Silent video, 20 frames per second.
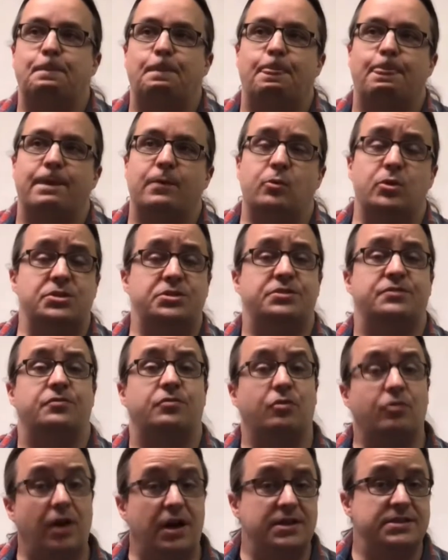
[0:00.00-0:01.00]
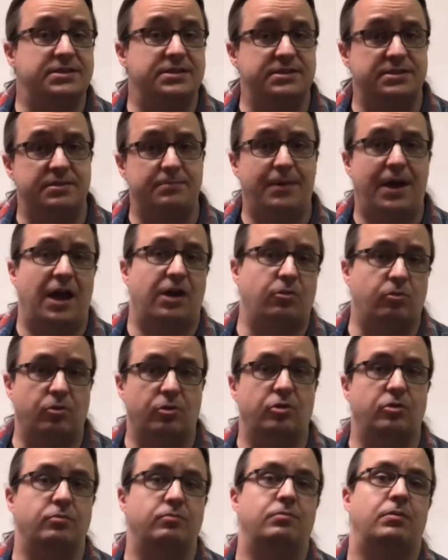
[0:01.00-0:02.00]
which for us is the back
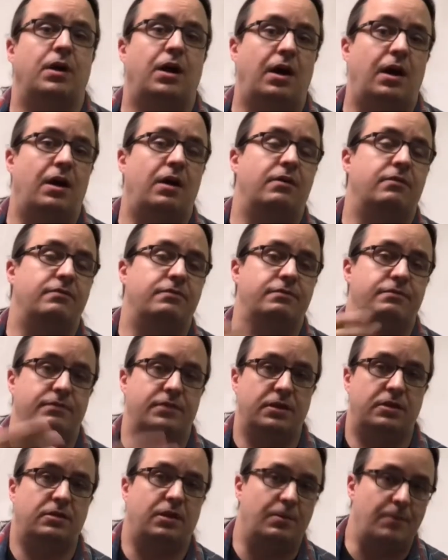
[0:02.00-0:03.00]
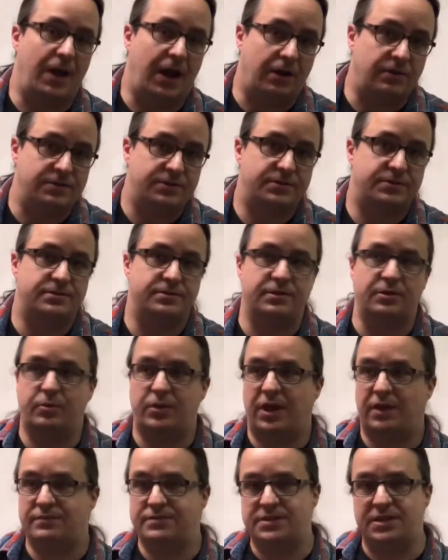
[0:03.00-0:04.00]
room of the clubhouse that we
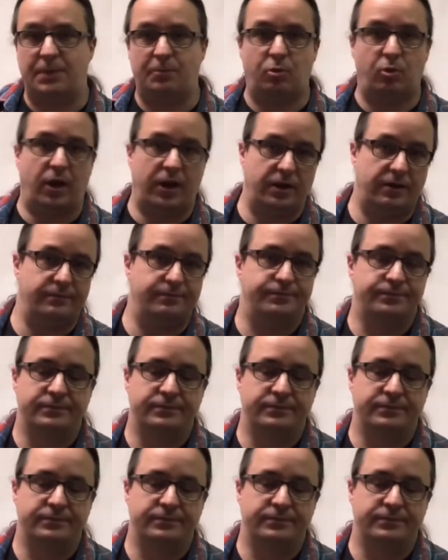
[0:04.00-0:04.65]
have separated.